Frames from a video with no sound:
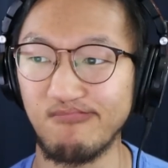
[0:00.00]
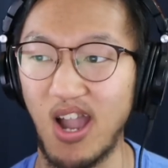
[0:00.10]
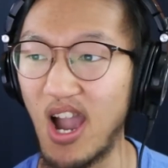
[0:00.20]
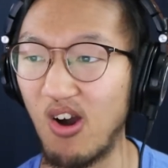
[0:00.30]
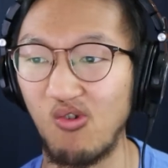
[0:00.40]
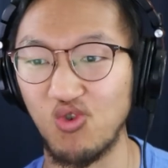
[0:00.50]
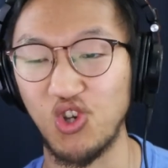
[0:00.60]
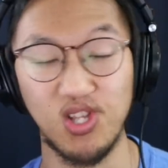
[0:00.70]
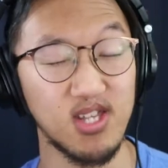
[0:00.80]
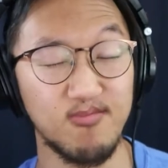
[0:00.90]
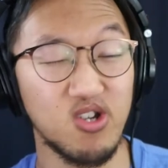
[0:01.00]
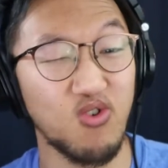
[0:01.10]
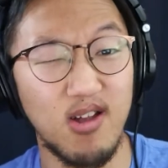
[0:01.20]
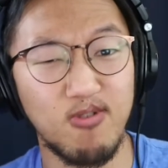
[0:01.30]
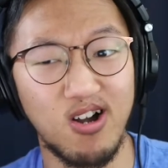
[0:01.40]
how she's gonna be a
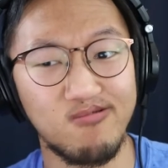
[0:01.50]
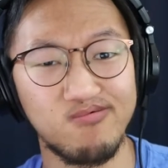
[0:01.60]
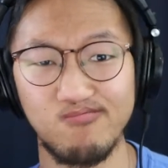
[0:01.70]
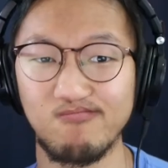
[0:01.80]
grandma.